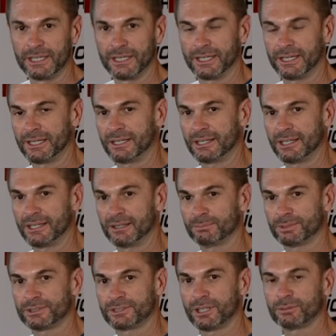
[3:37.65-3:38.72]
And
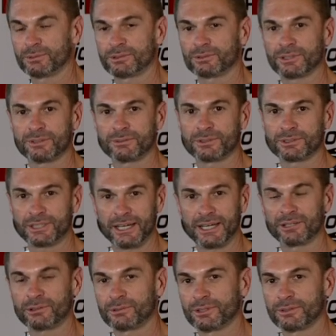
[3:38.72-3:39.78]
Potomac River,
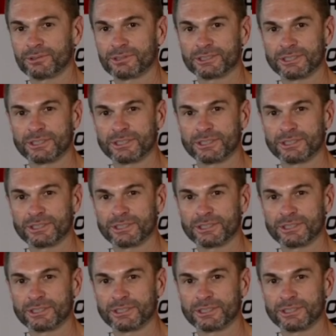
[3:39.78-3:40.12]
tidal rivers,